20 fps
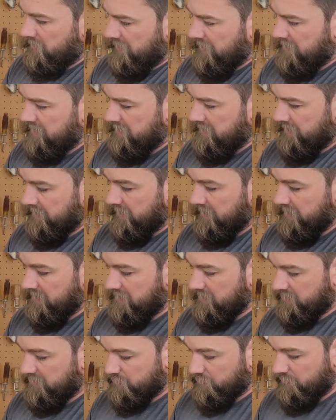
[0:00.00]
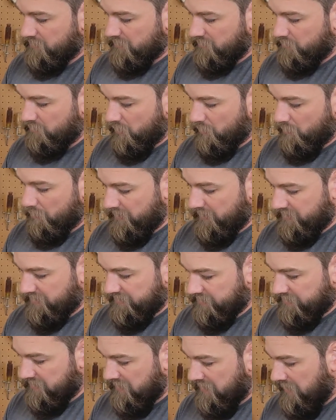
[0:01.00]
I think. I think it's really
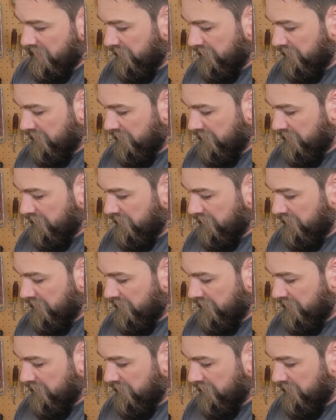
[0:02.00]
robust.